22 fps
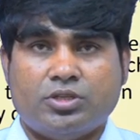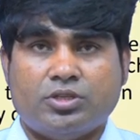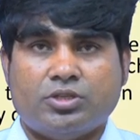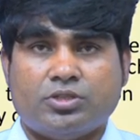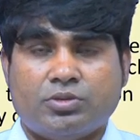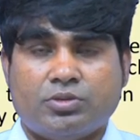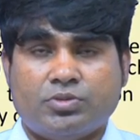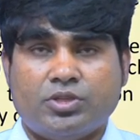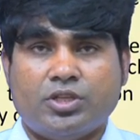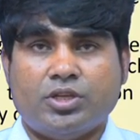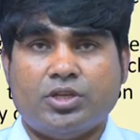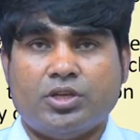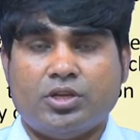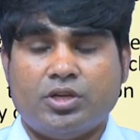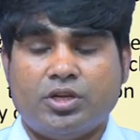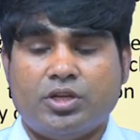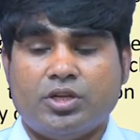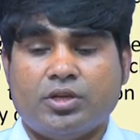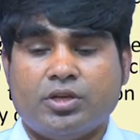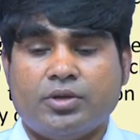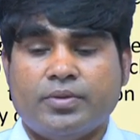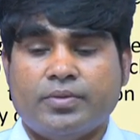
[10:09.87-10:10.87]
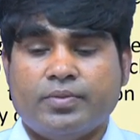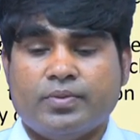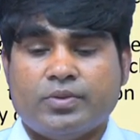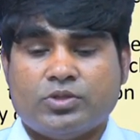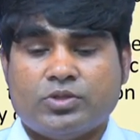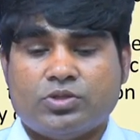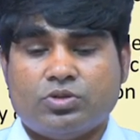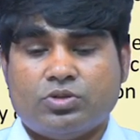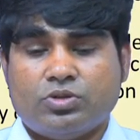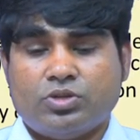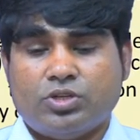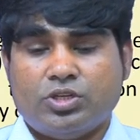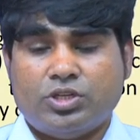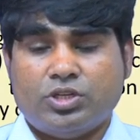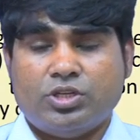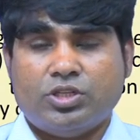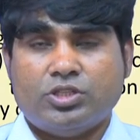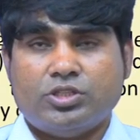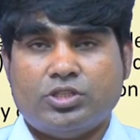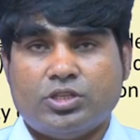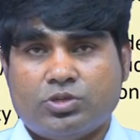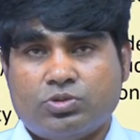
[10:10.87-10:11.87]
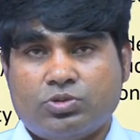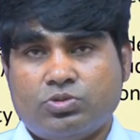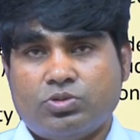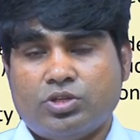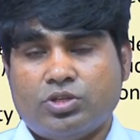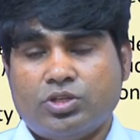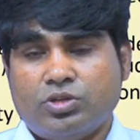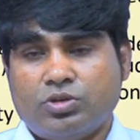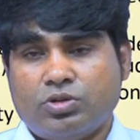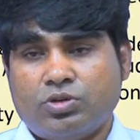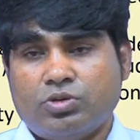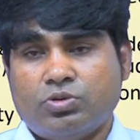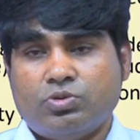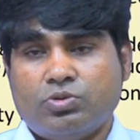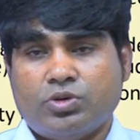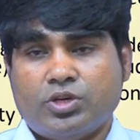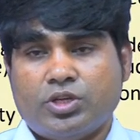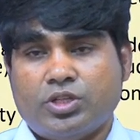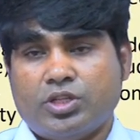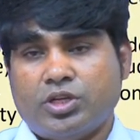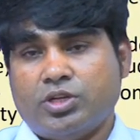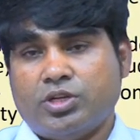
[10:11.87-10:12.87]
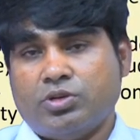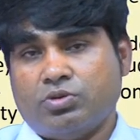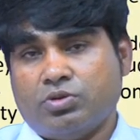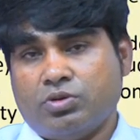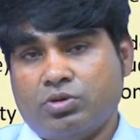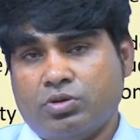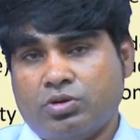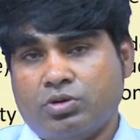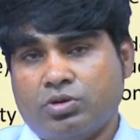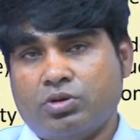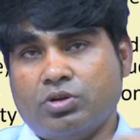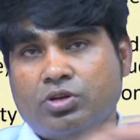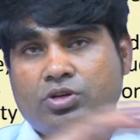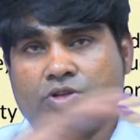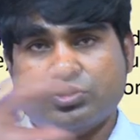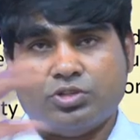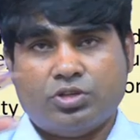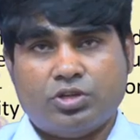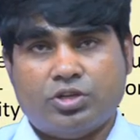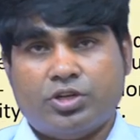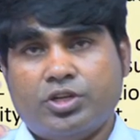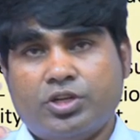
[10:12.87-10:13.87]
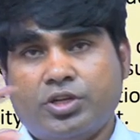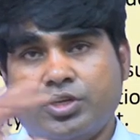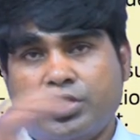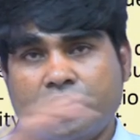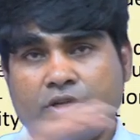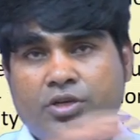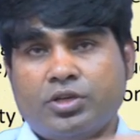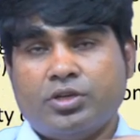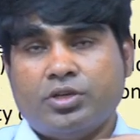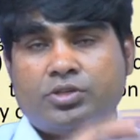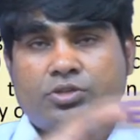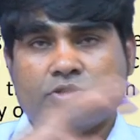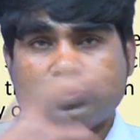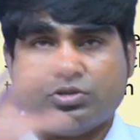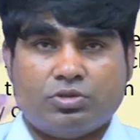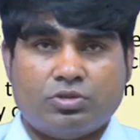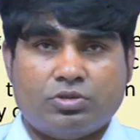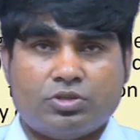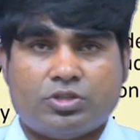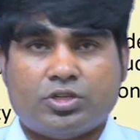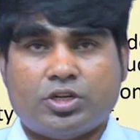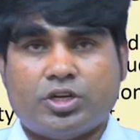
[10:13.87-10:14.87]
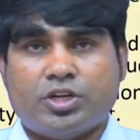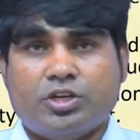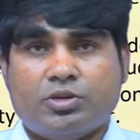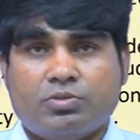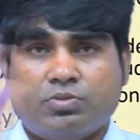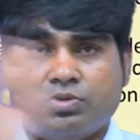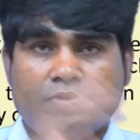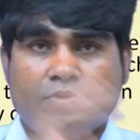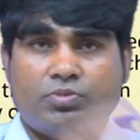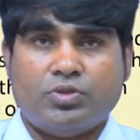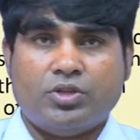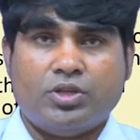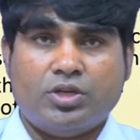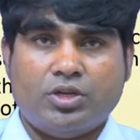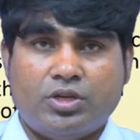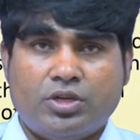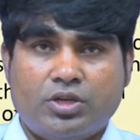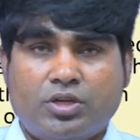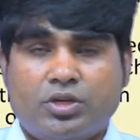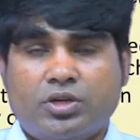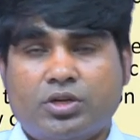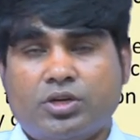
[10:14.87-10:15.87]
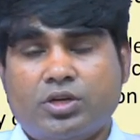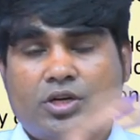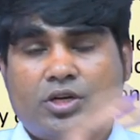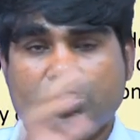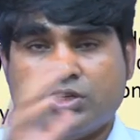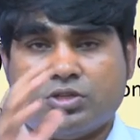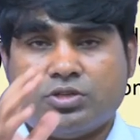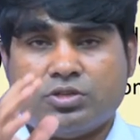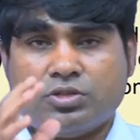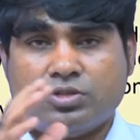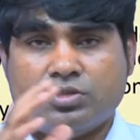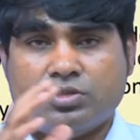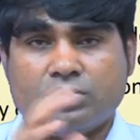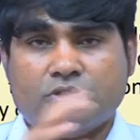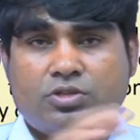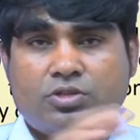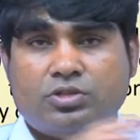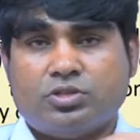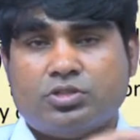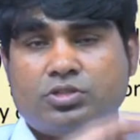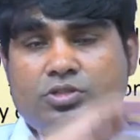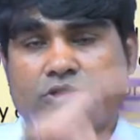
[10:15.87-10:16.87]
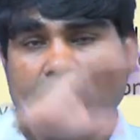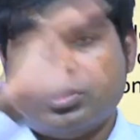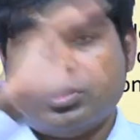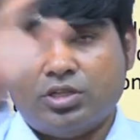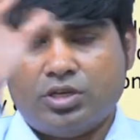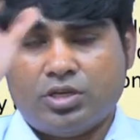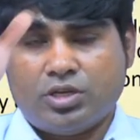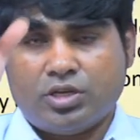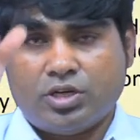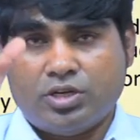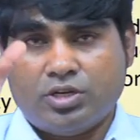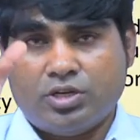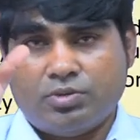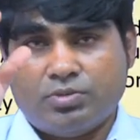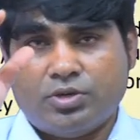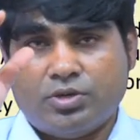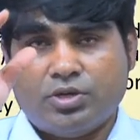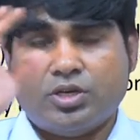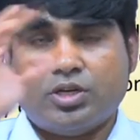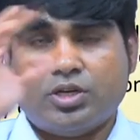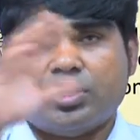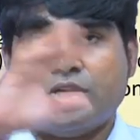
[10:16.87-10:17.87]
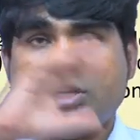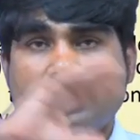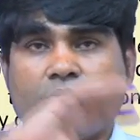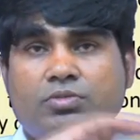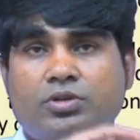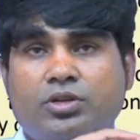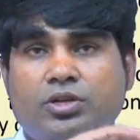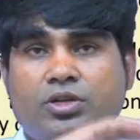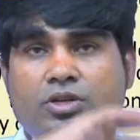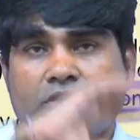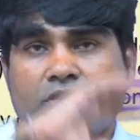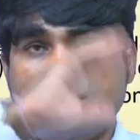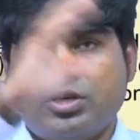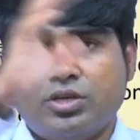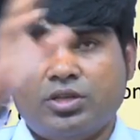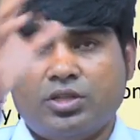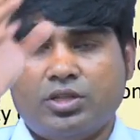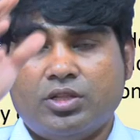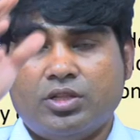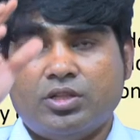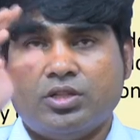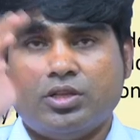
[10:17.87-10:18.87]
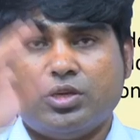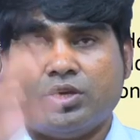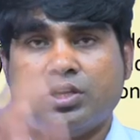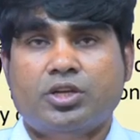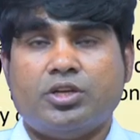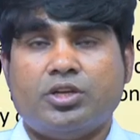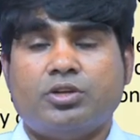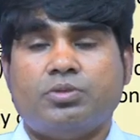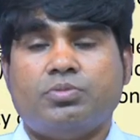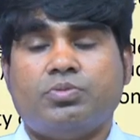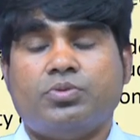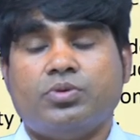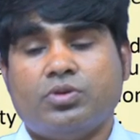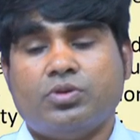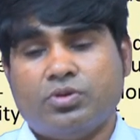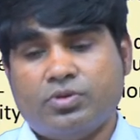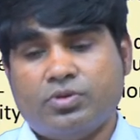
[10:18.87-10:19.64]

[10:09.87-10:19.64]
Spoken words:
something like. So, it is actually altogether long journey. So, starting from the data structures, the kind of data ability, then the kind of